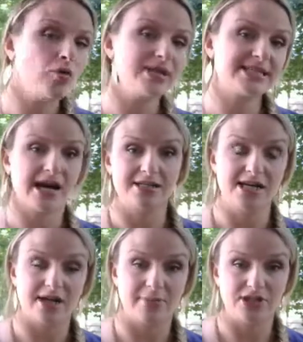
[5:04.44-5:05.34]
always
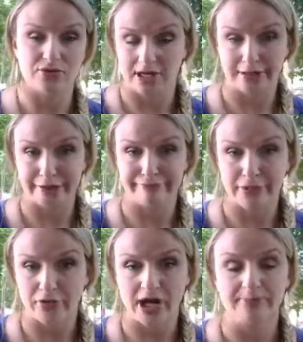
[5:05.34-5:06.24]
contact me directly,
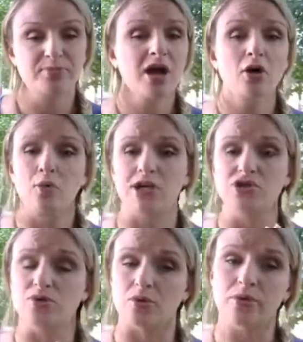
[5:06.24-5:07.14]
okay? We
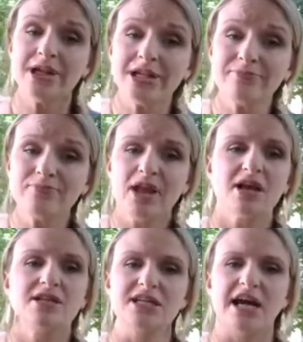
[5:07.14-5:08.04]
can do a reading
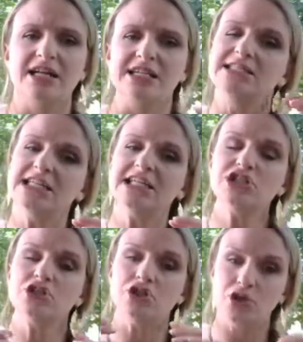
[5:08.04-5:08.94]
to kind of dig
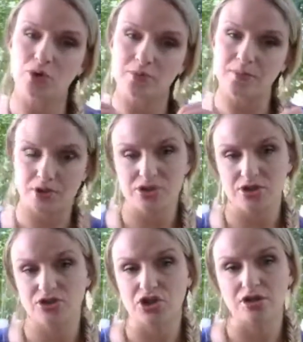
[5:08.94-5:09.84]
into your
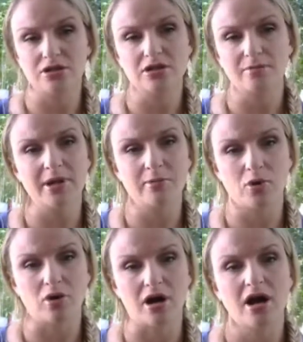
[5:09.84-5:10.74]
personal chart a little bit
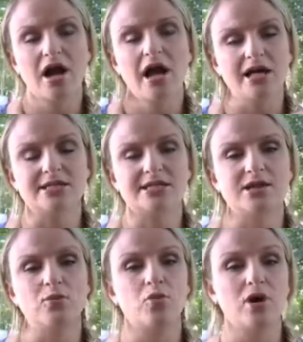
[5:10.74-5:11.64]
more and
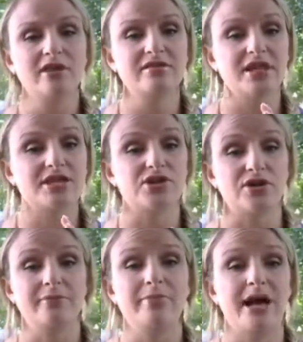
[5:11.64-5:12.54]
see what things are
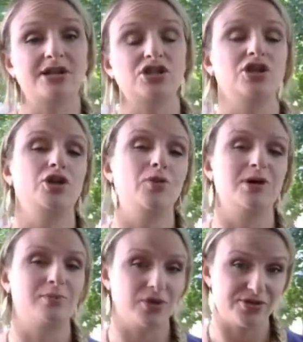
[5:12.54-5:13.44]
impacting you
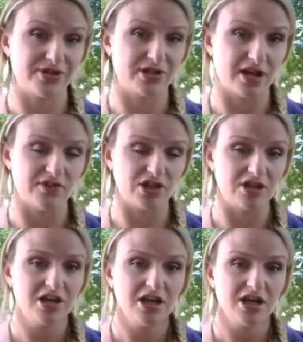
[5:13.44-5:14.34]
on a personal
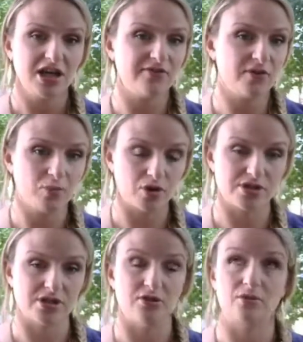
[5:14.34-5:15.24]
level, even more
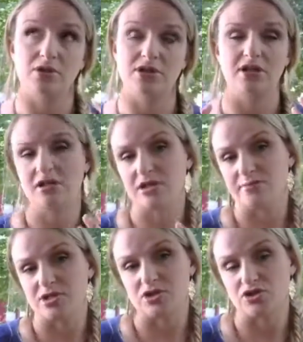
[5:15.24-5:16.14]
so than what the
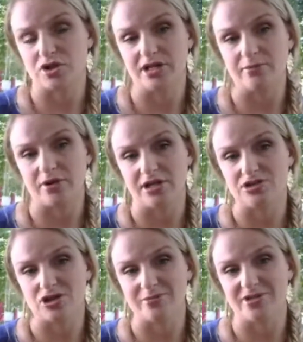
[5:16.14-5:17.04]
eclipses are trying to bring
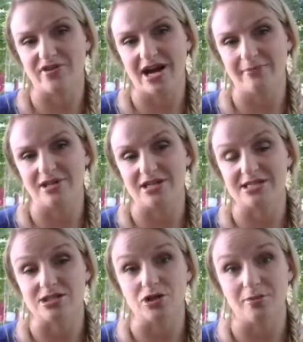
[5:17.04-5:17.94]
in terms of
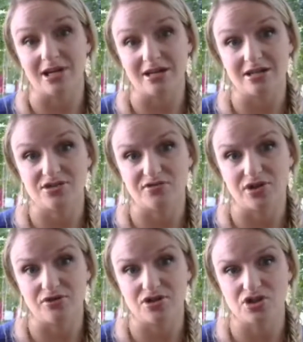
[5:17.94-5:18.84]
happiness and new beginnings for
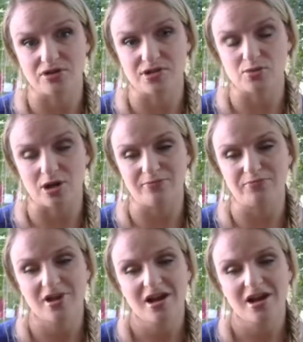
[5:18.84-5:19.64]
you this year as well.